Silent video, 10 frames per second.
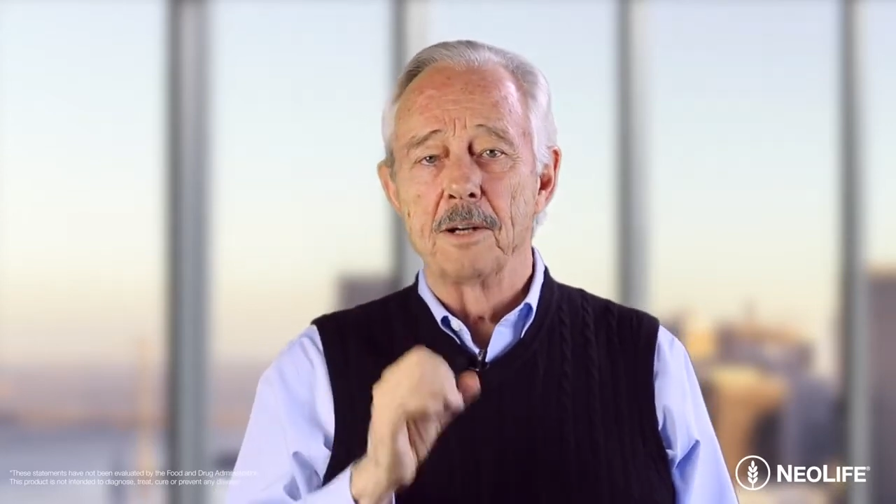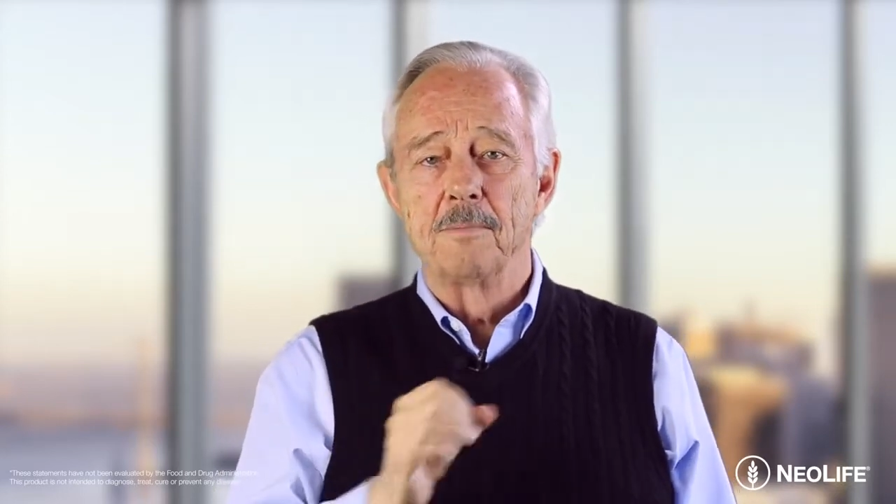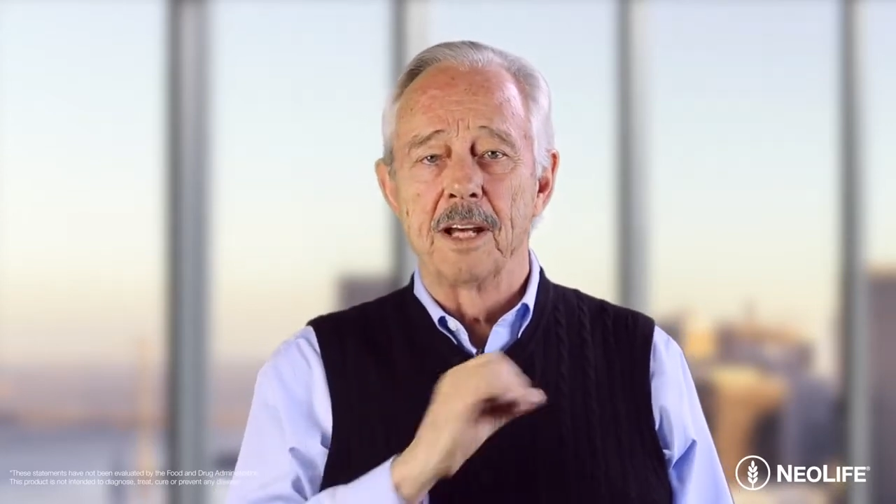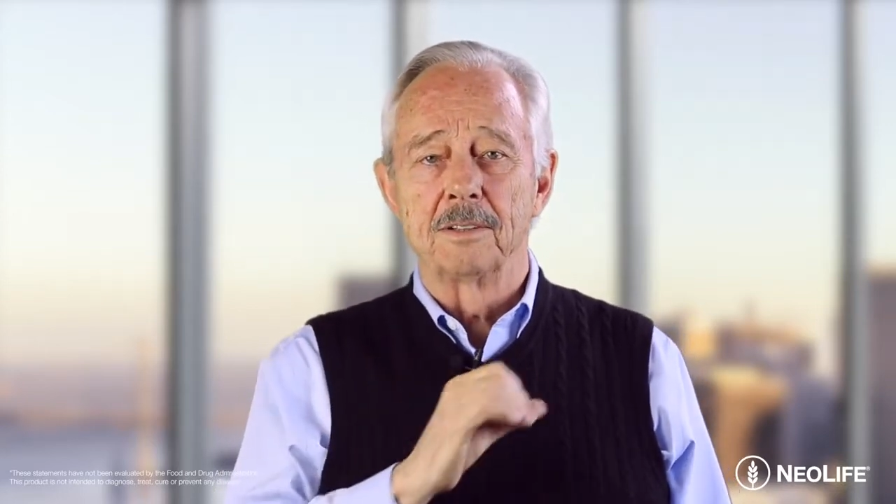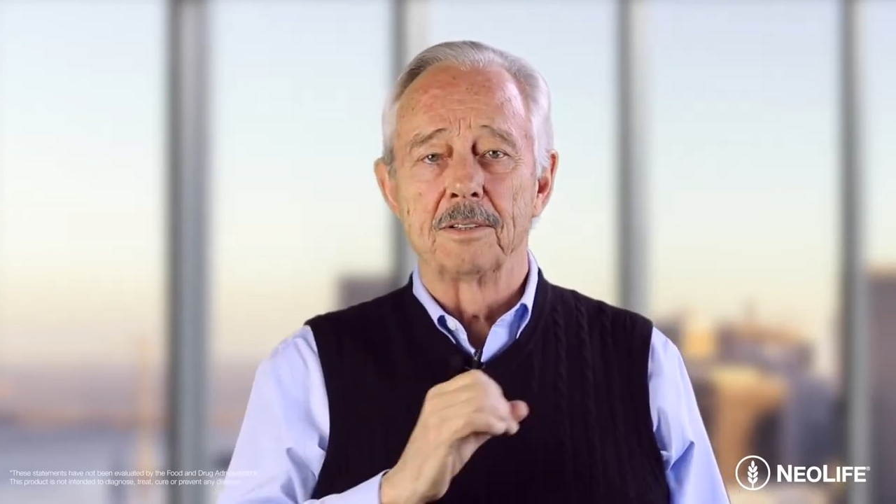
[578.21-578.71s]

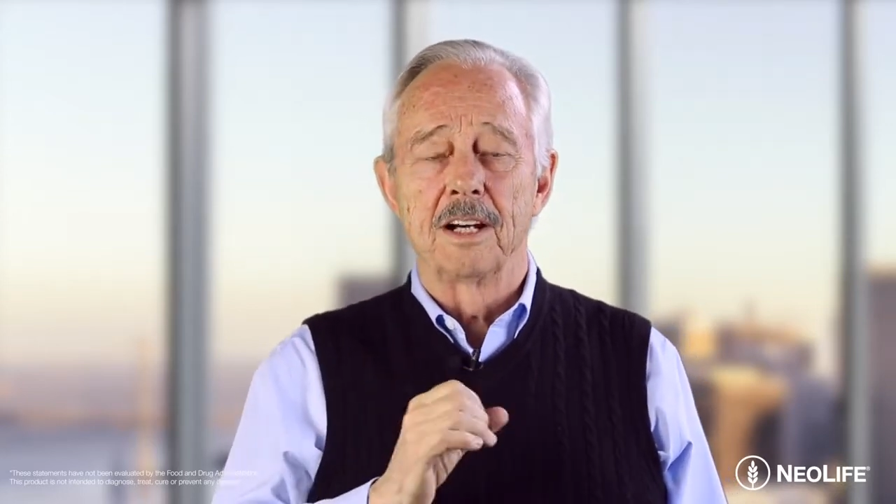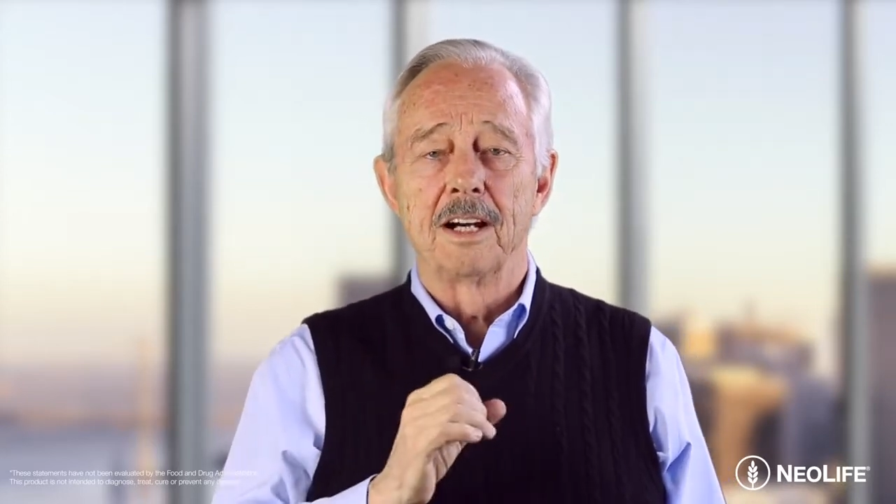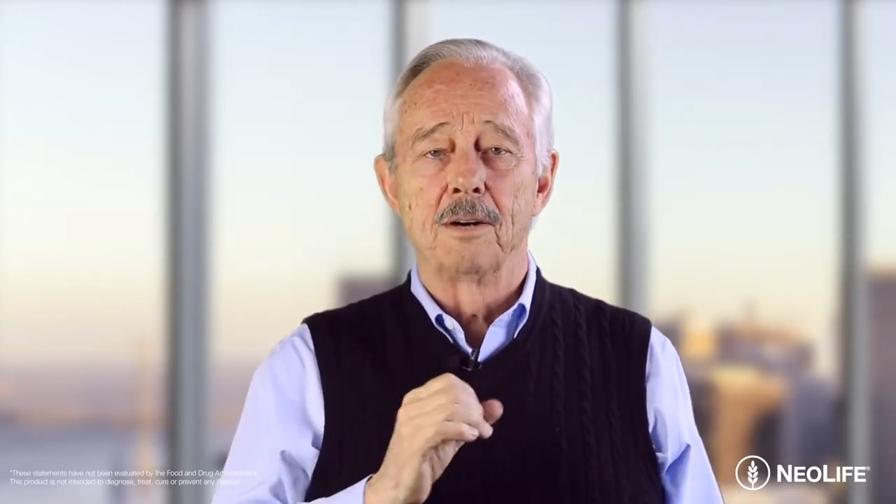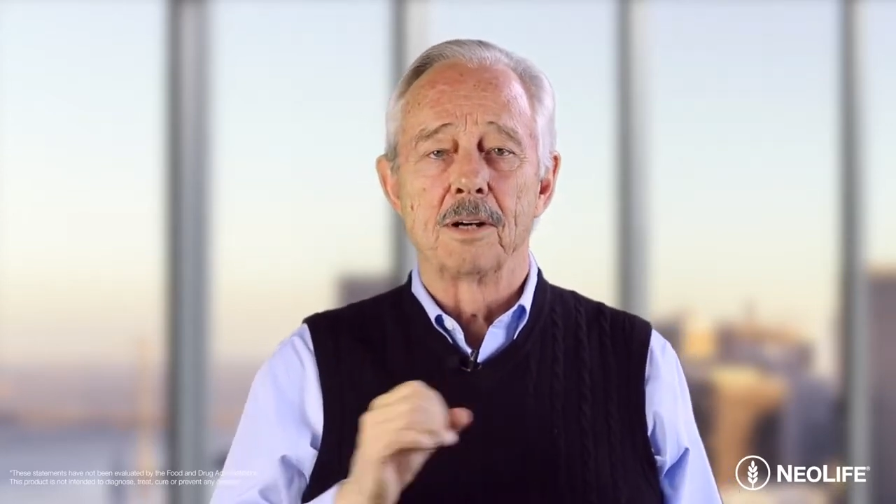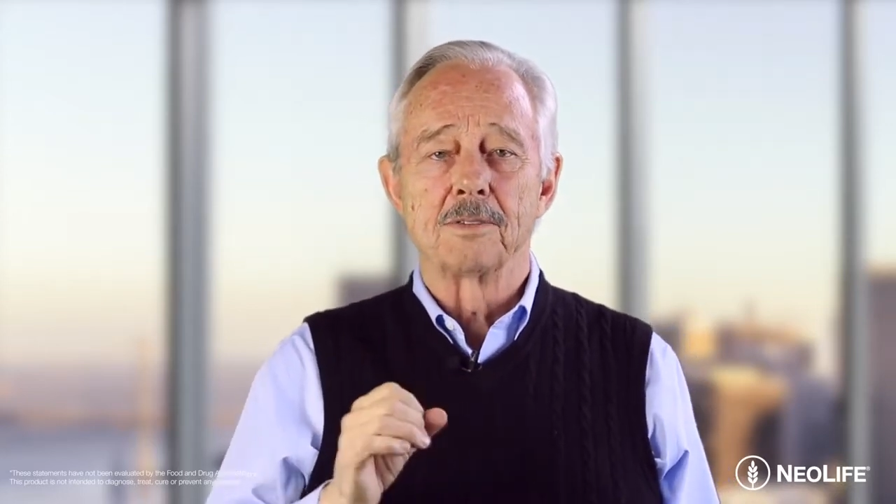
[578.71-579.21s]
fundamental
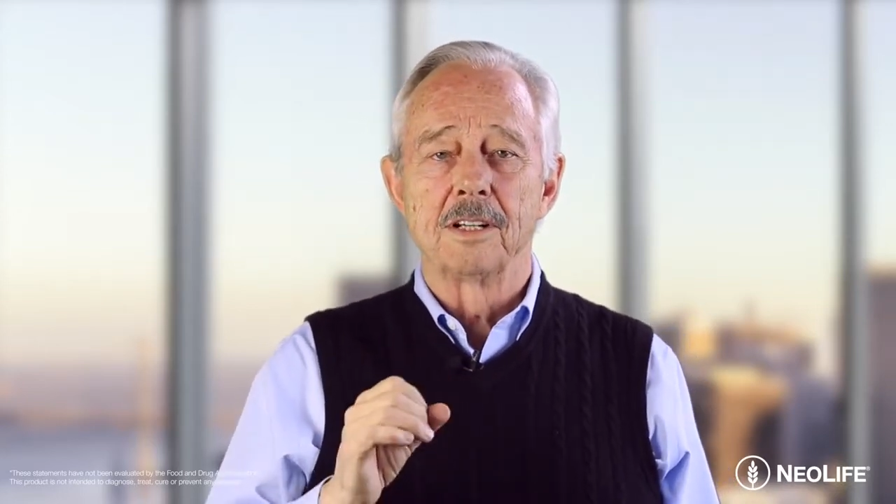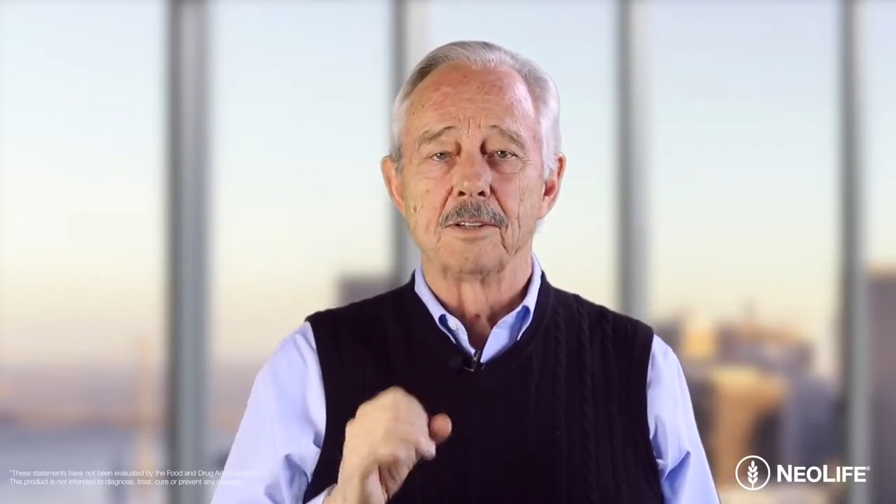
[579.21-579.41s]
to how our